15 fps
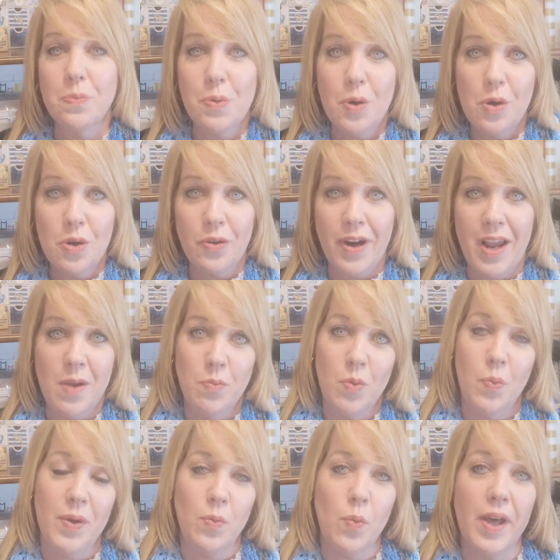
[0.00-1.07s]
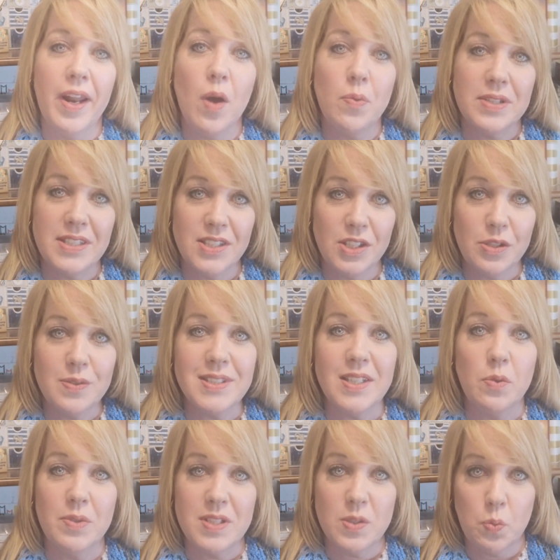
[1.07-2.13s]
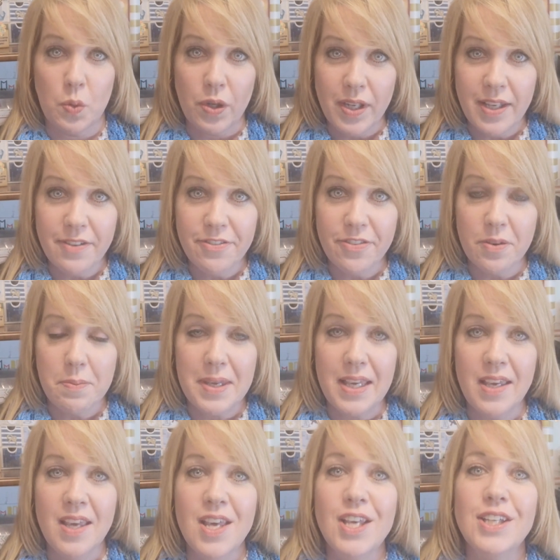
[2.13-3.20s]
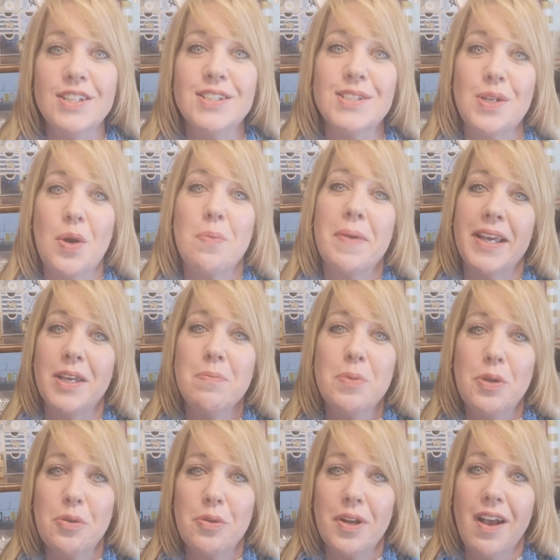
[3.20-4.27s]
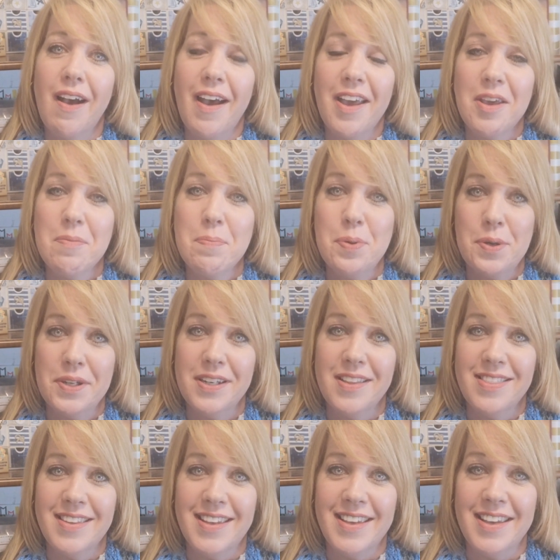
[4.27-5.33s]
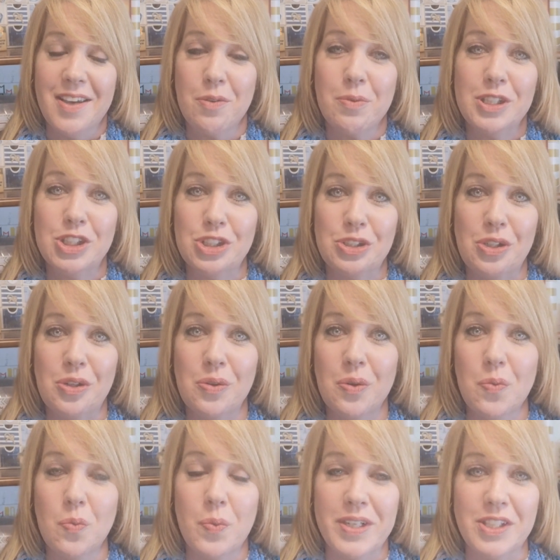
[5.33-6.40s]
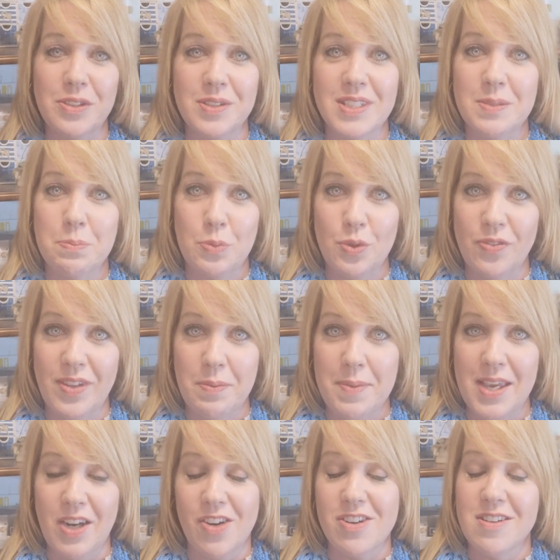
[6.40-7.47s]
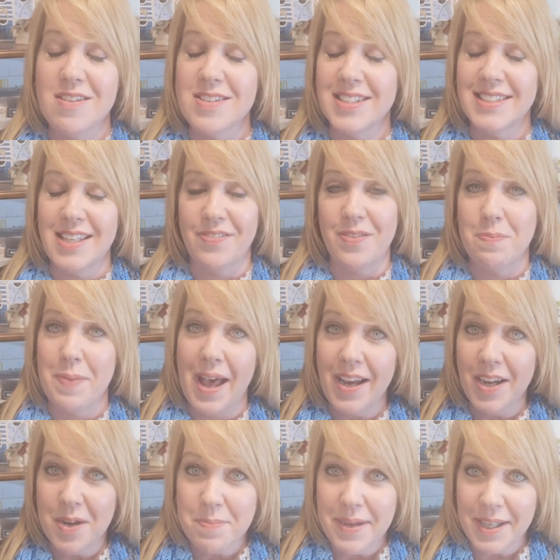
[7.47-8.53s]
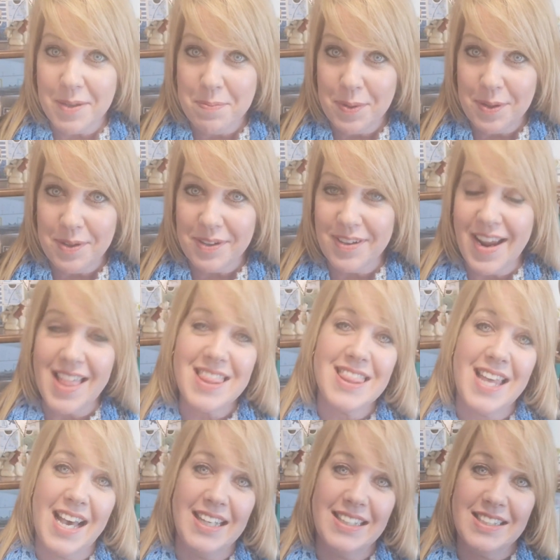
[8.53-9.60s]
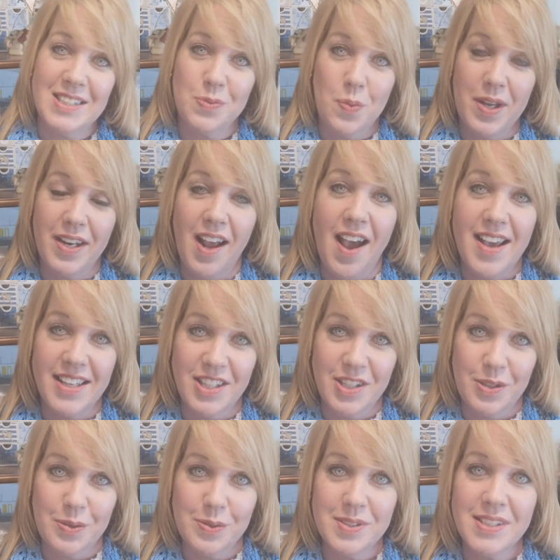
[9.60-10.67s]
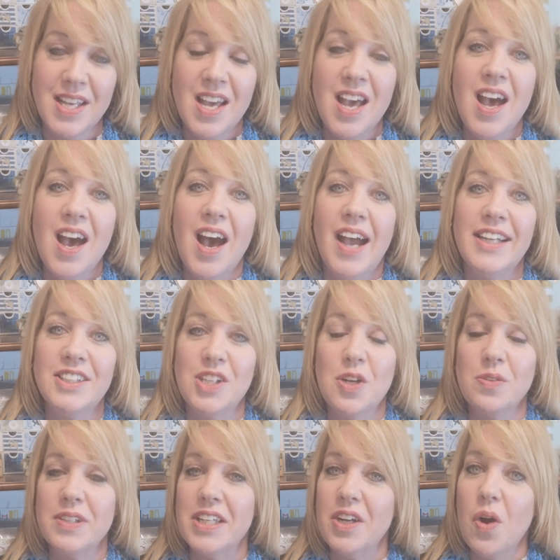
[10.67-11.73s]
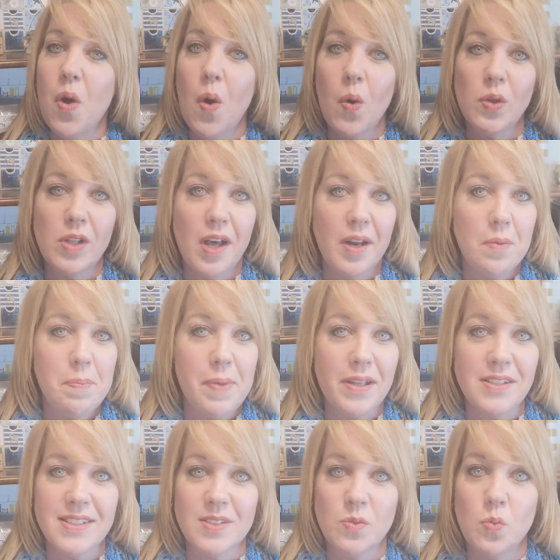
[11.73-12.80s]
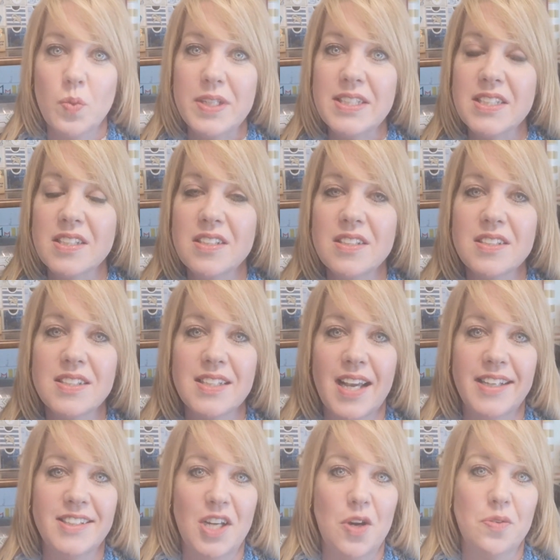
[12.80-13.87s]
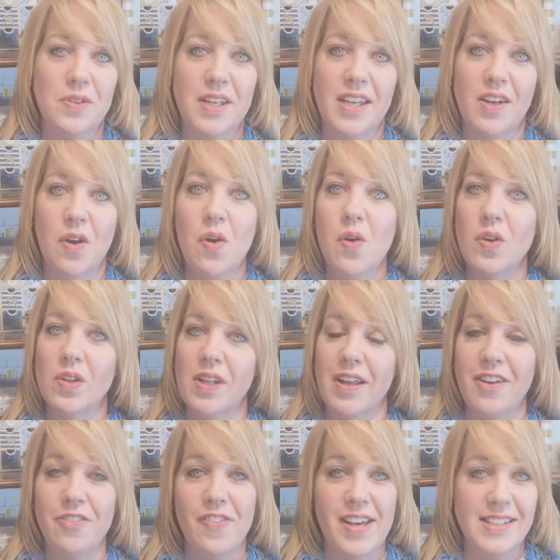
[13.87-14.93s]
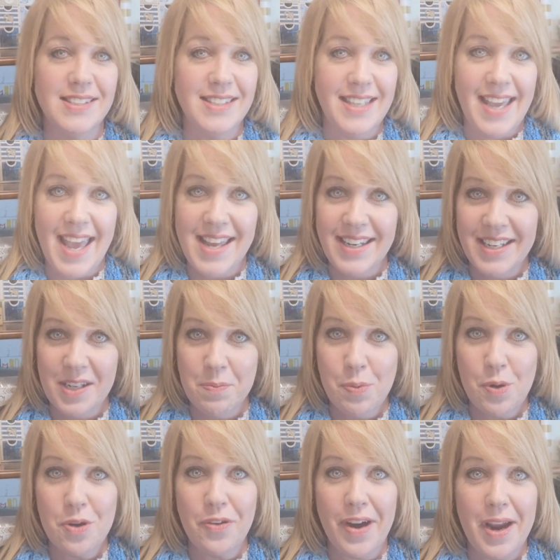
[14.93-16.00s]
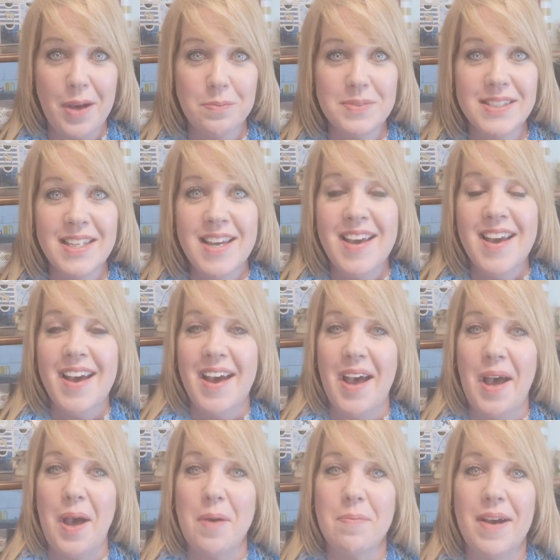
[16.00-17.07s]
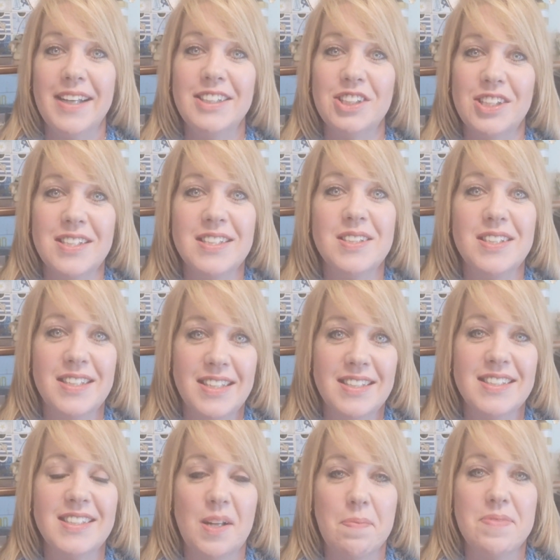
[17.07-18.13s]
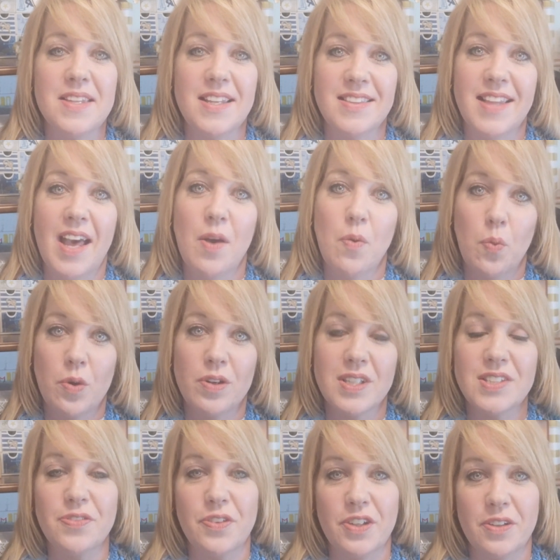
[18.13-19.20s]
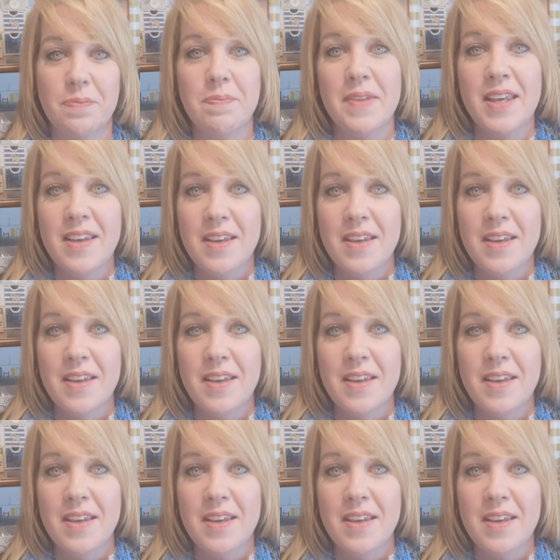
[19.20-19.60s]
program when what I was using was working for me. So my computer guy put the original Windows Movie Maker 7 back on my computer, and that is what I use. I don't need a whole lot of bells and whistles. I don't need a whole lot of fancy editing programs. I just need something that works for